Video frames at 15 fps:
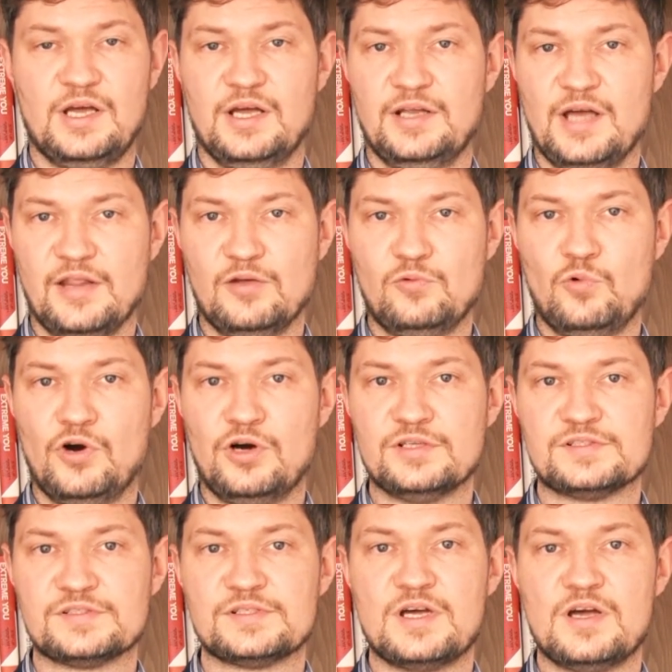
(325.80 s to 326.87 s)
In other
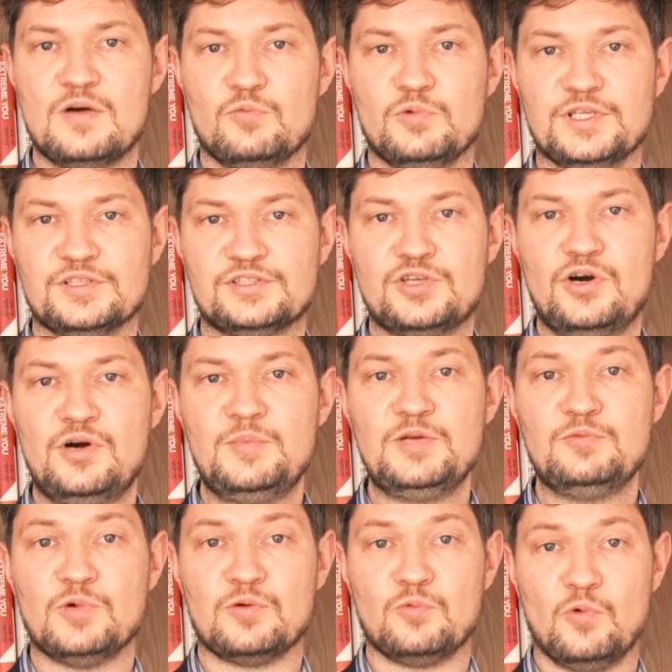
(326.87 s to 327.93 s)
words, we
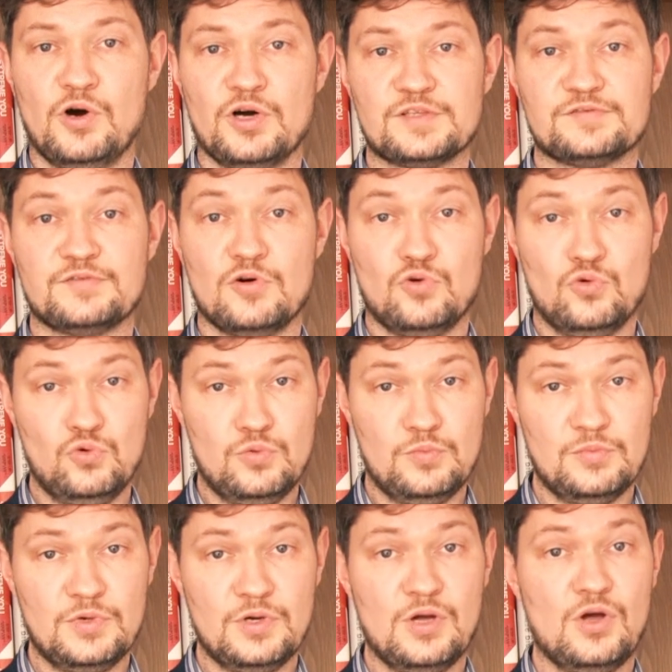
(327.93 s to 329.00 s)
determine what works for
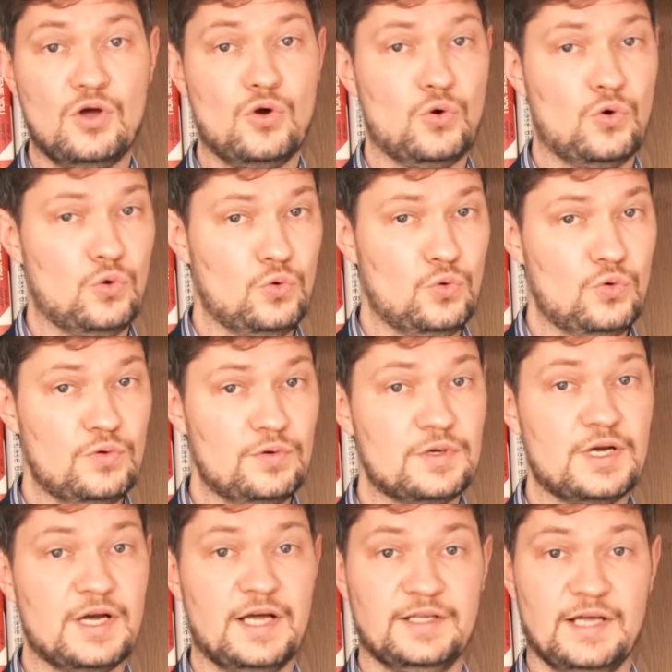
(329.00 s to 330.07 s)
whom, who,
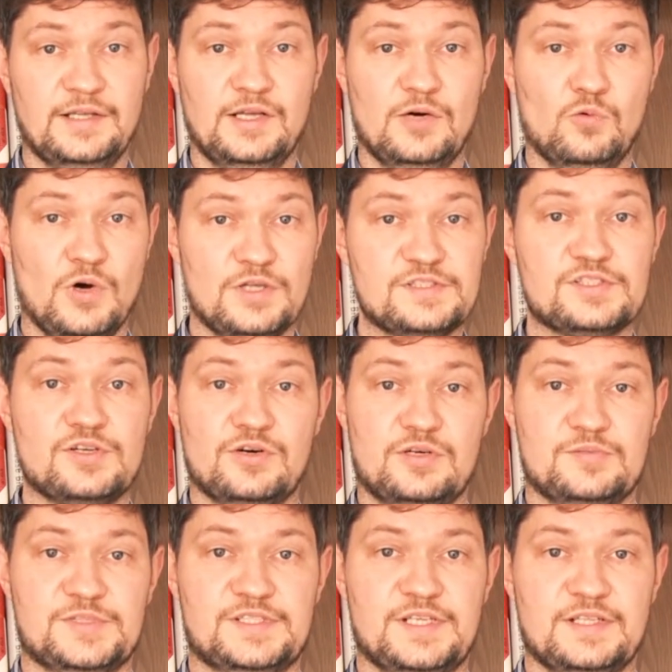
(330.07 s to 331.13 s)
and under what
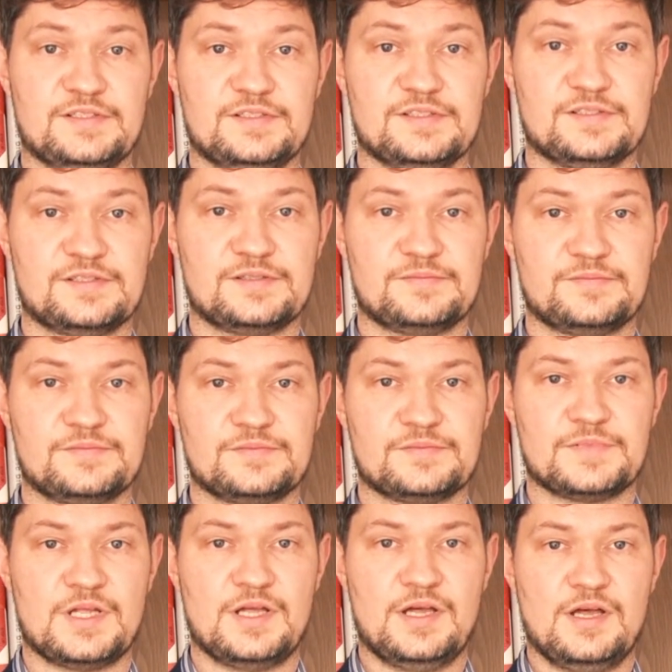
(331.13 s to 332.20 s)
circumstances.
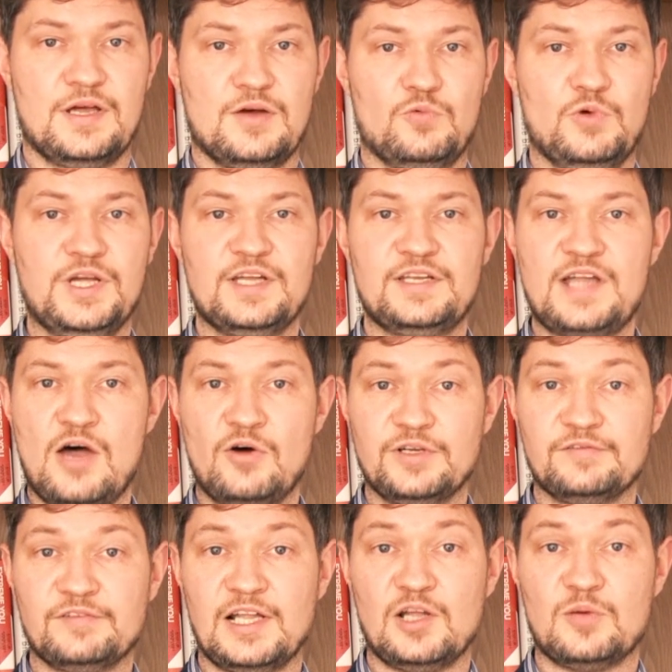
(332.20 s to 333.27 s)
We can now
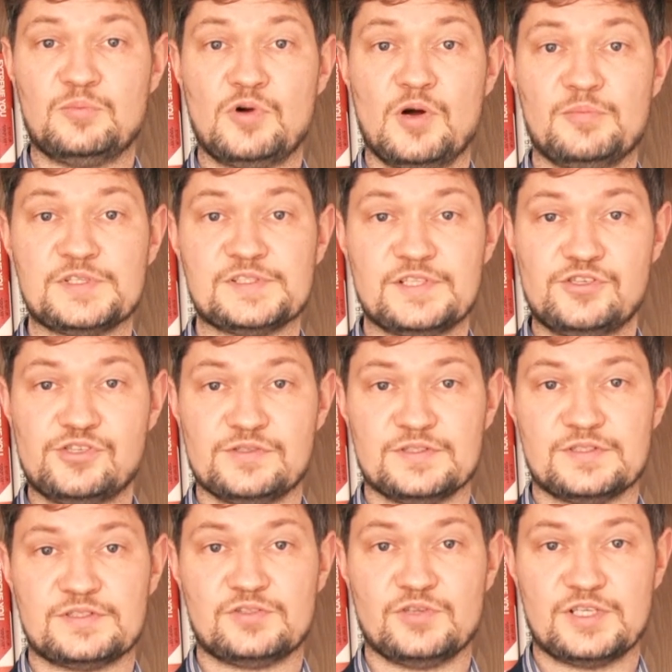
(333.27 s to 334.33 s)
develop
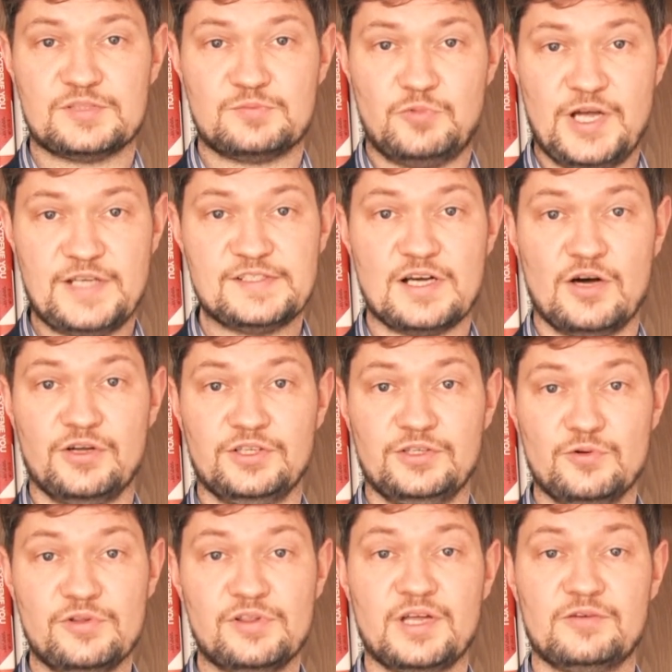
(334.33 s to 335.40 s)
propositions to express our
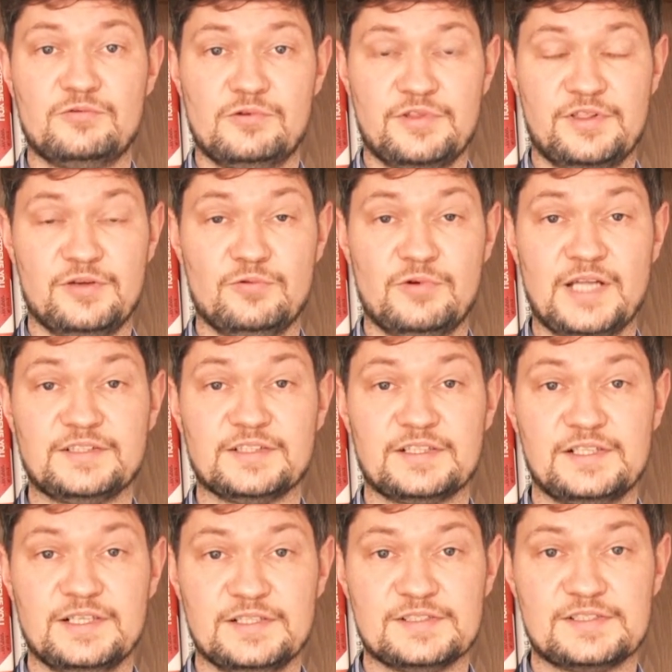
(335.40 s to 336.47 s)
new the
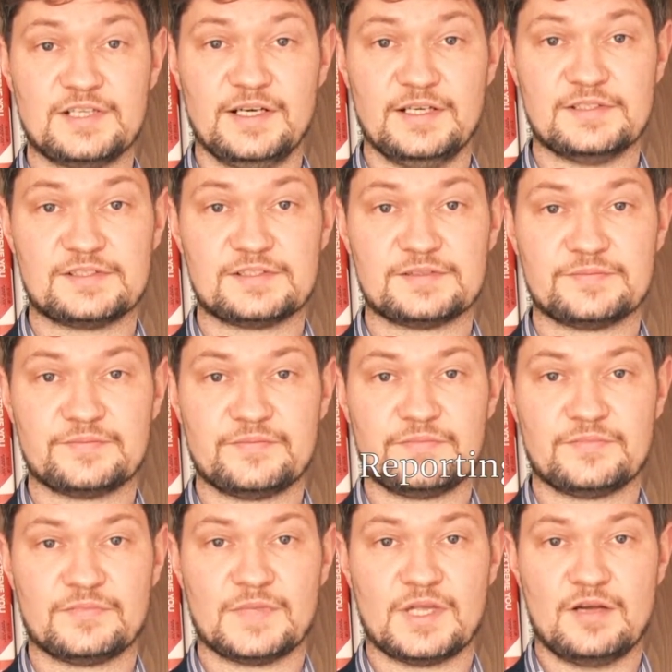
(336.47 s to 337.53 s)
theoretical insights.
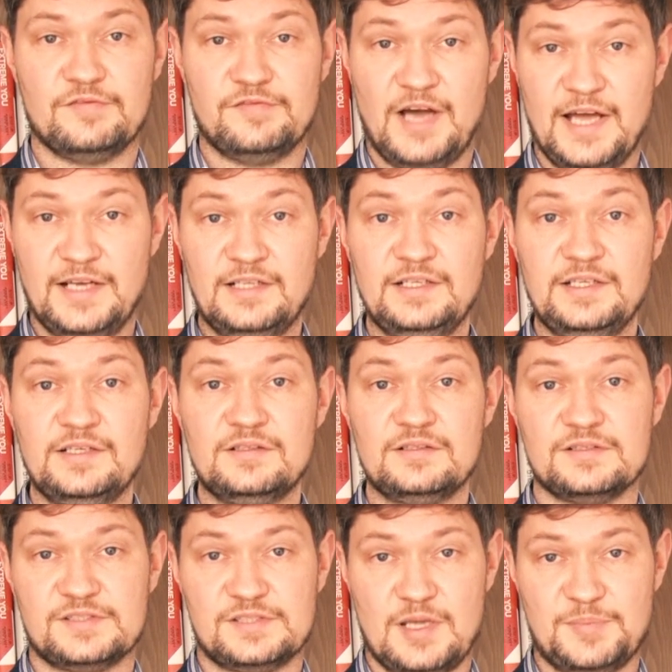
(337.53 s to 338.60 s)
Finally,
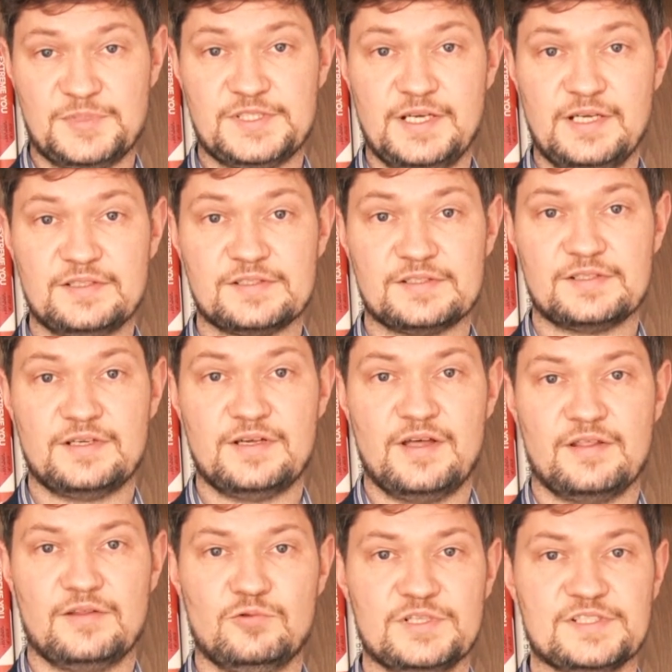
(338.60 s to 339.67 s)
in step 6,
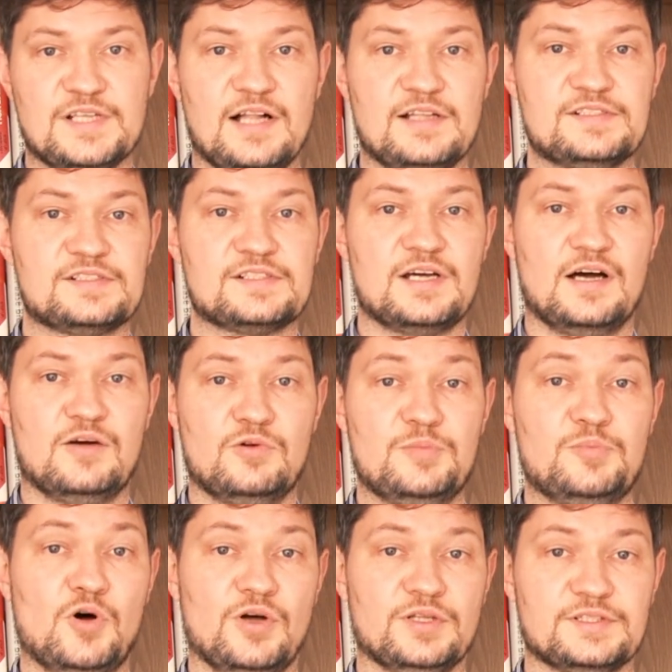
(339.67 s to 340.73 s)
the results are
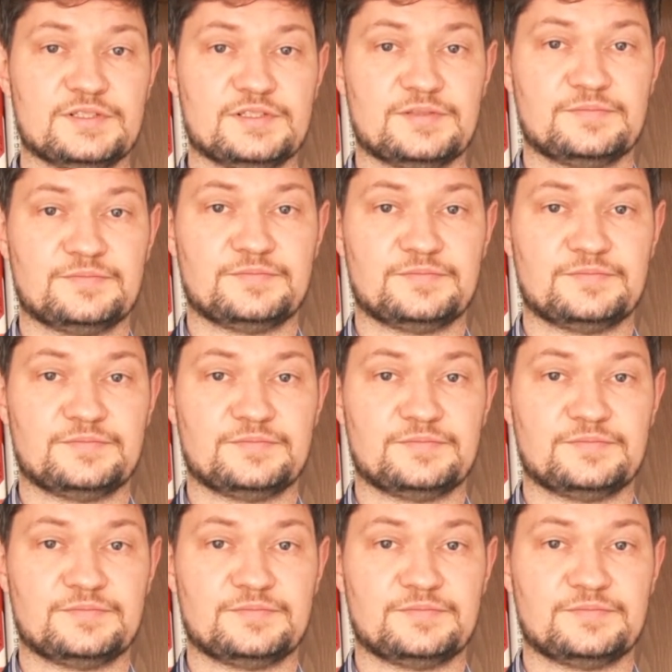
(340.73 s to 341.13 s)
reported.